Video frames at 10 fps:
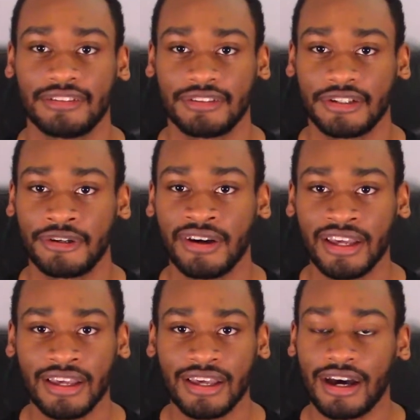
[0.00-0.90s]
So
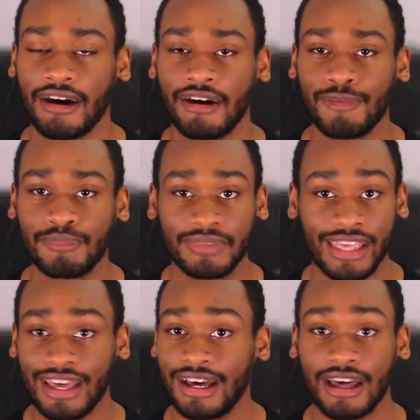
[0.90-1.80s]

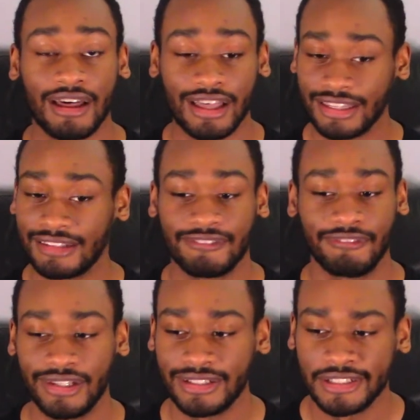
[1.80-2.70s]
yeah, I
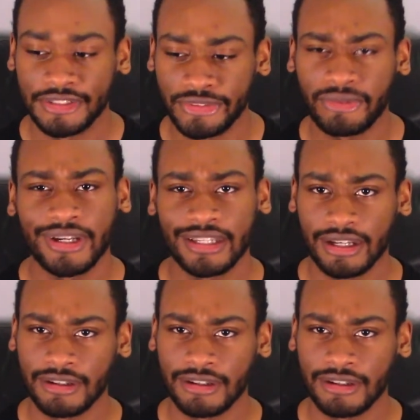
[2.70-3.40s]
really enjoy